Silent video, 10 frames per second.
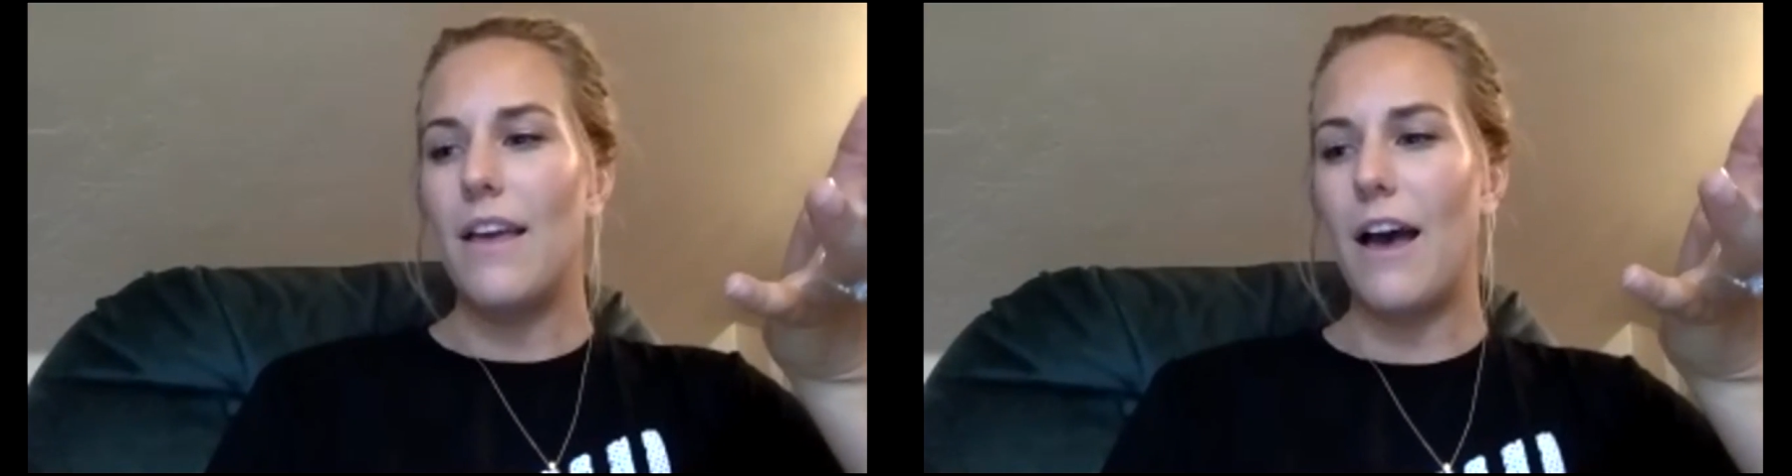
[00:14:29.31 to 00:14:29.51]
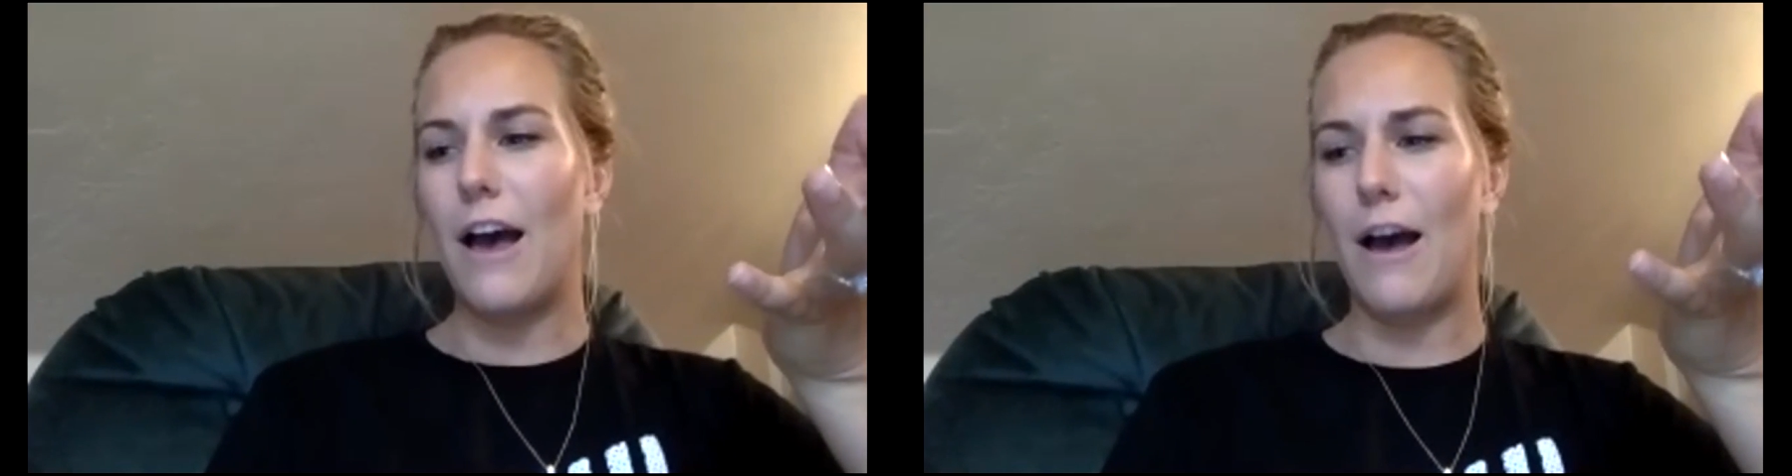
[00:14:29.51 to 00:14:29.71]

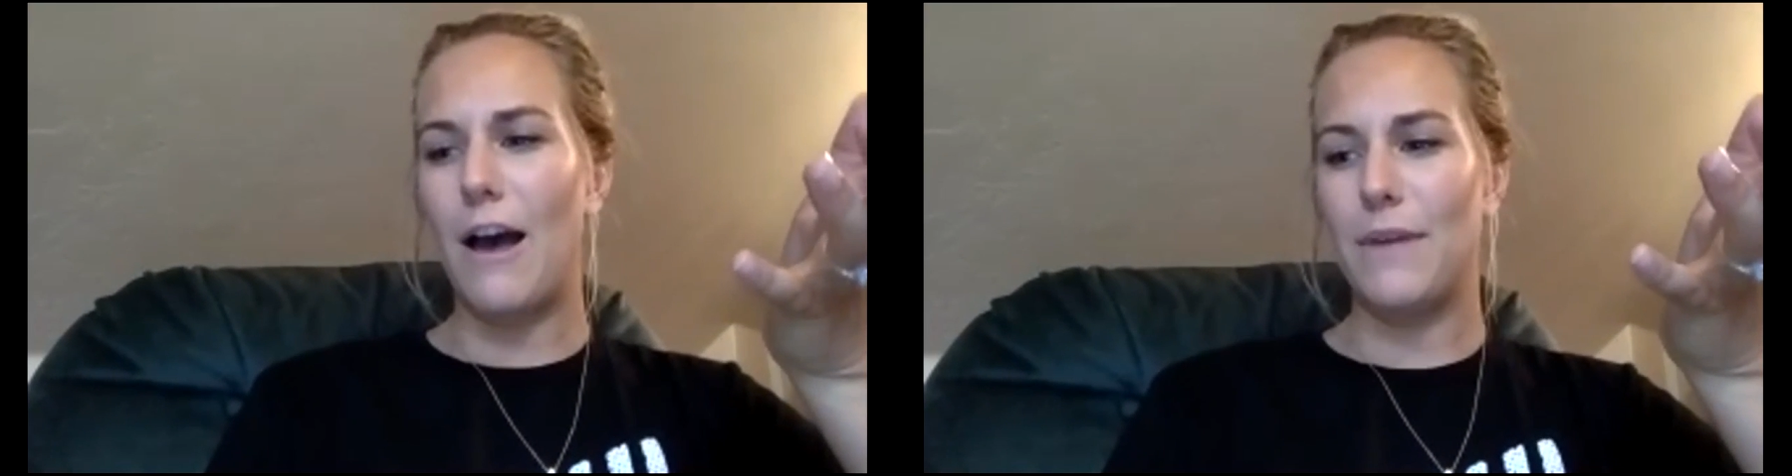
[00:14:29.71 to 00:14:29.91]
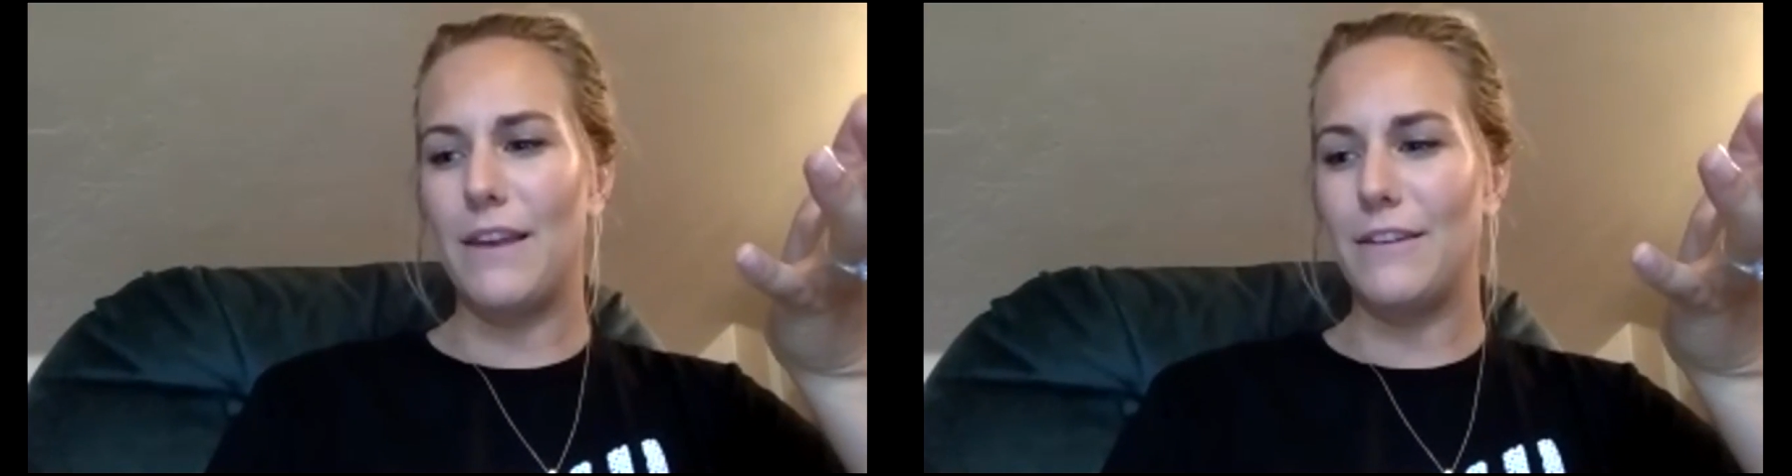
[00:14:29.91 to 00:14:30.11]

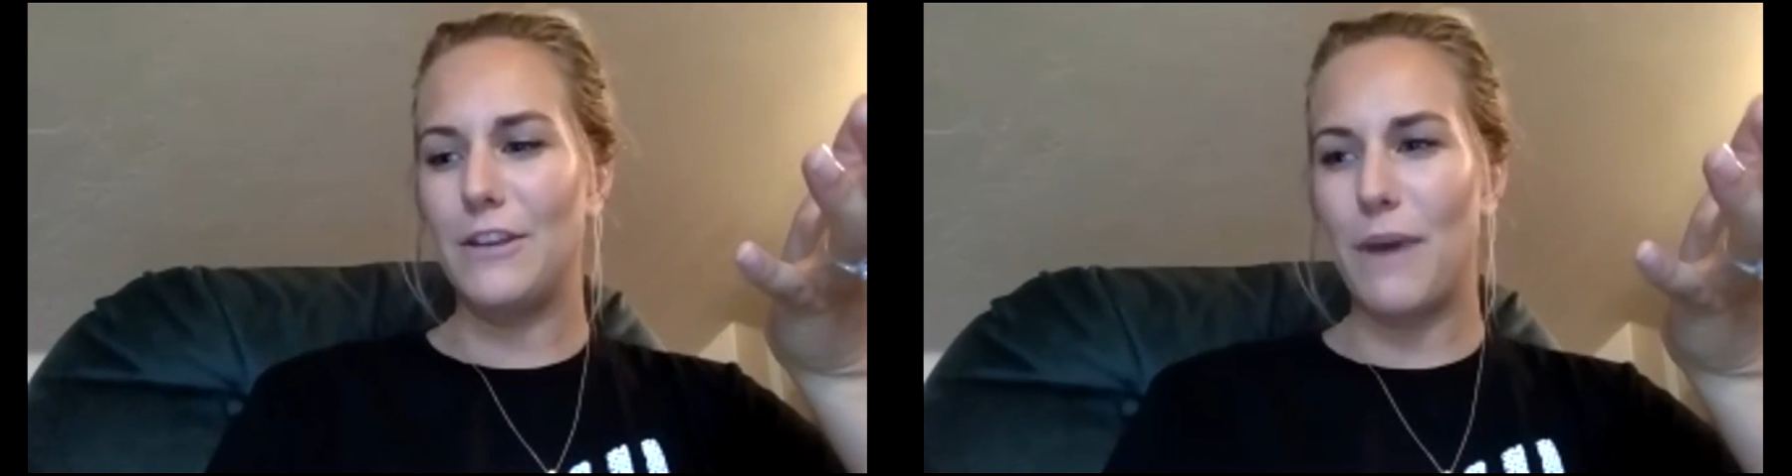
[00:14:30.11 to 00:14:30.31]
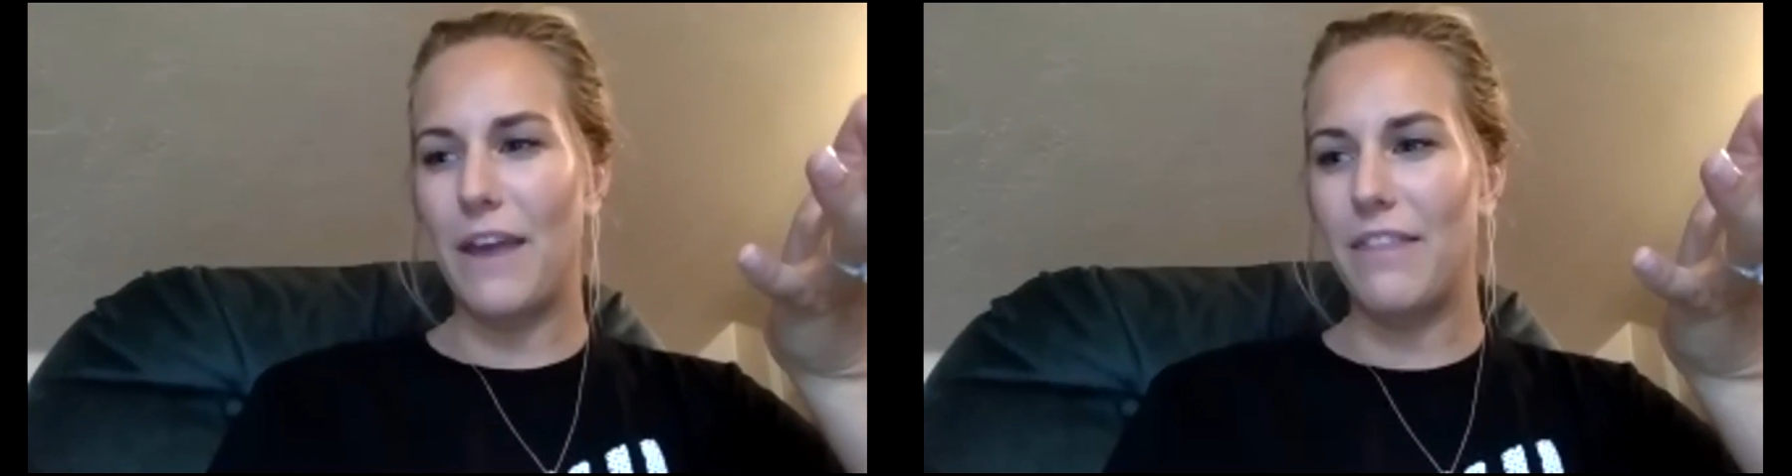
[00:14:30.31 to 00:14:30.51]
And you
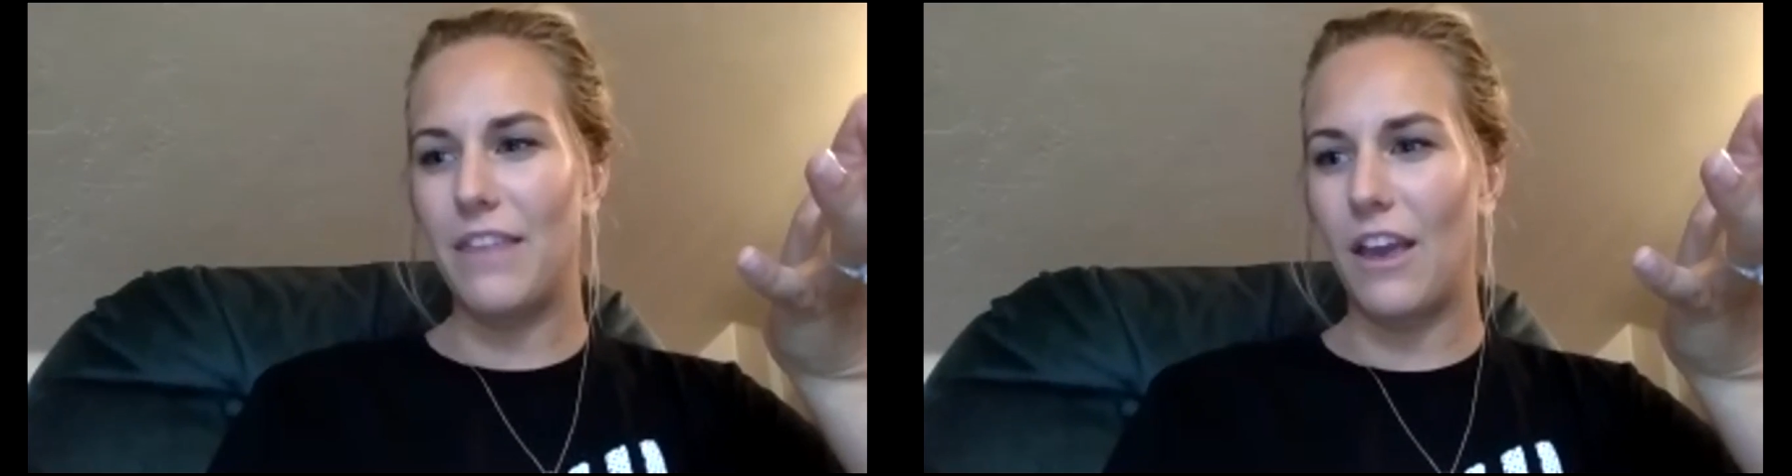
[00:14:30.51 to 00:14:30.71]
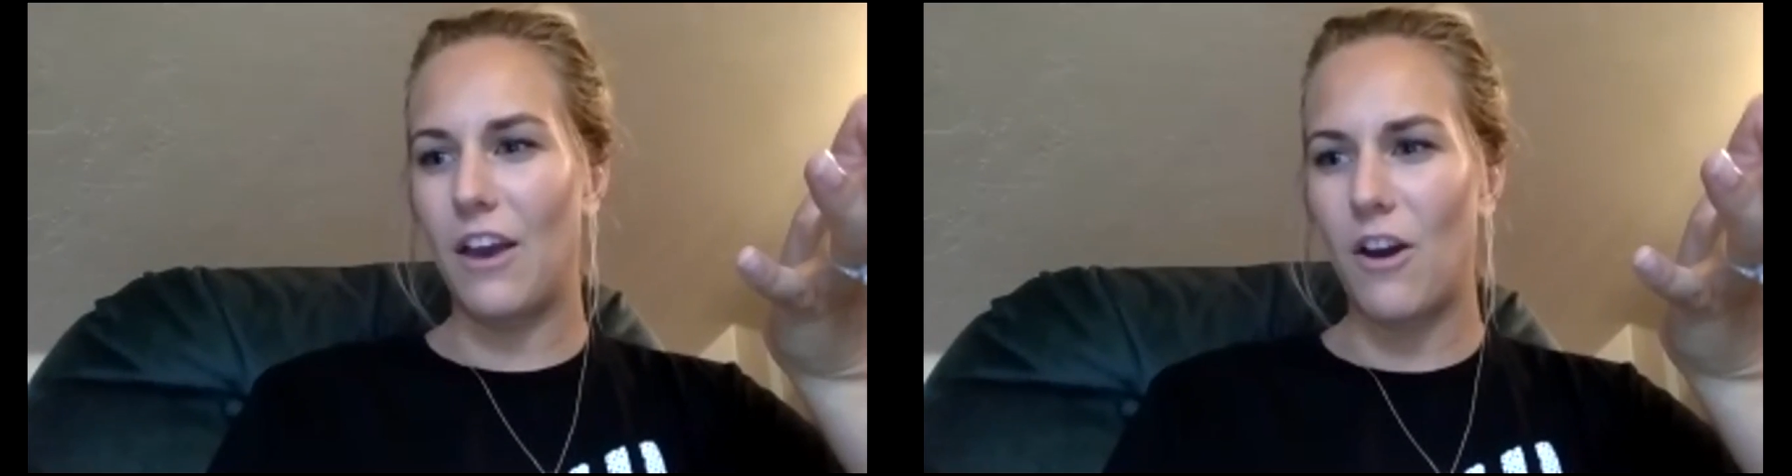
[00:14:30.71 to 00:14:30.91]
might think, oh,